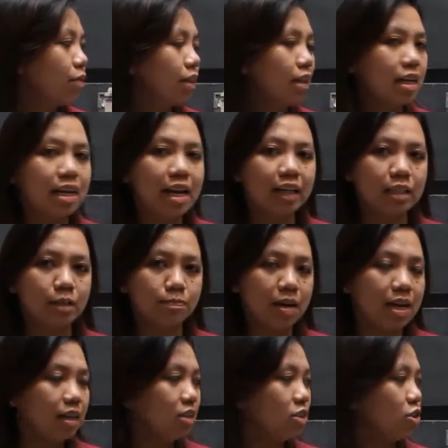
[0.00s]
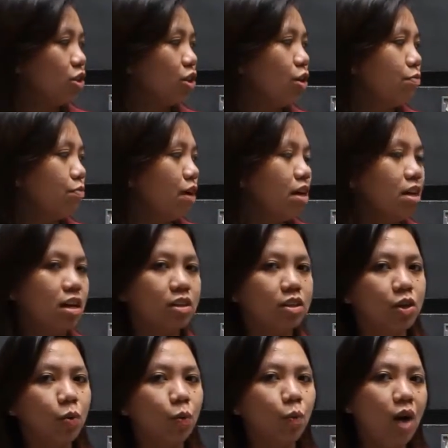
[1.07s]
with an expenditure of
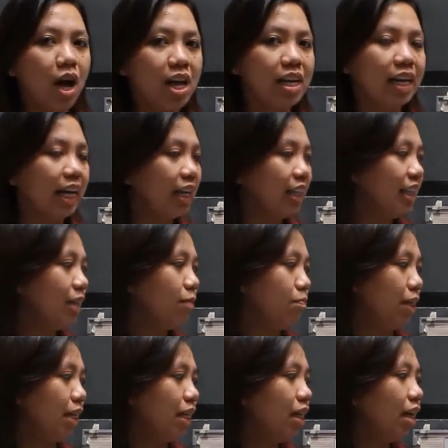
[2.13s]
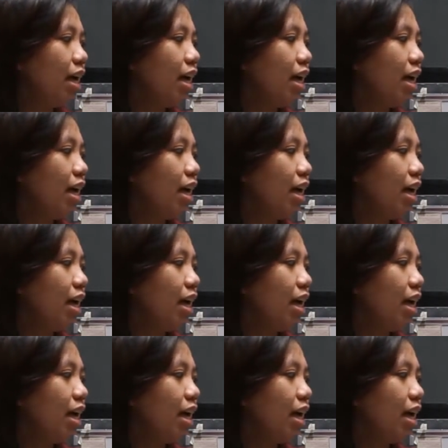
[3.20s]
another 1 ATP.